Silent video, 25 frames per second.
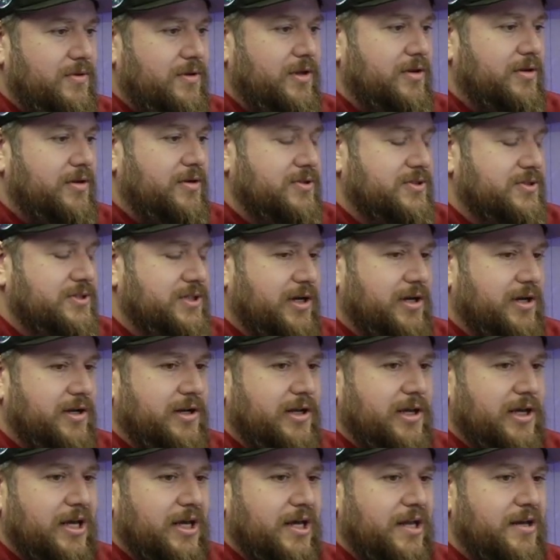Your son
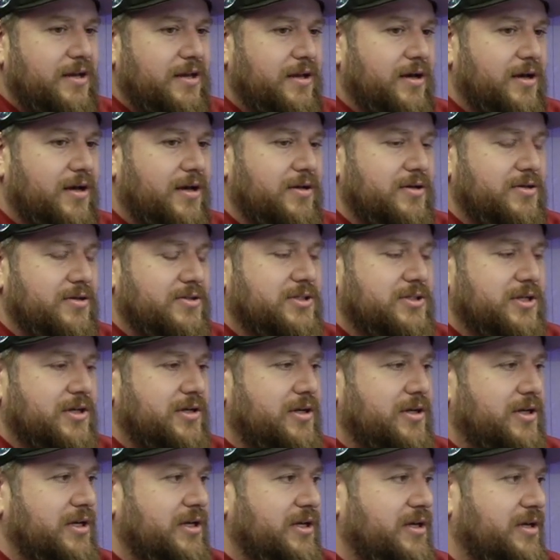
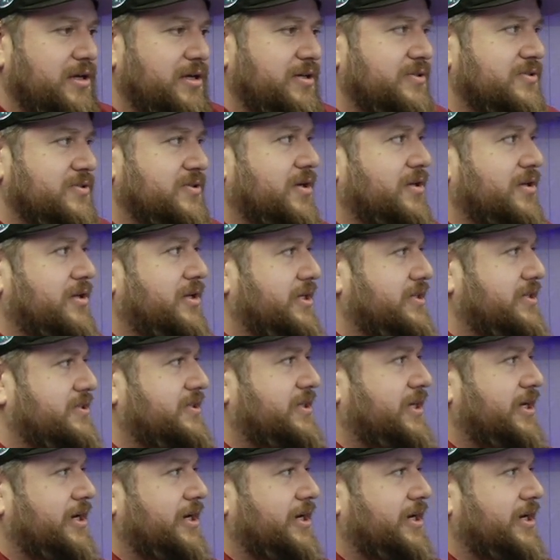is autistic.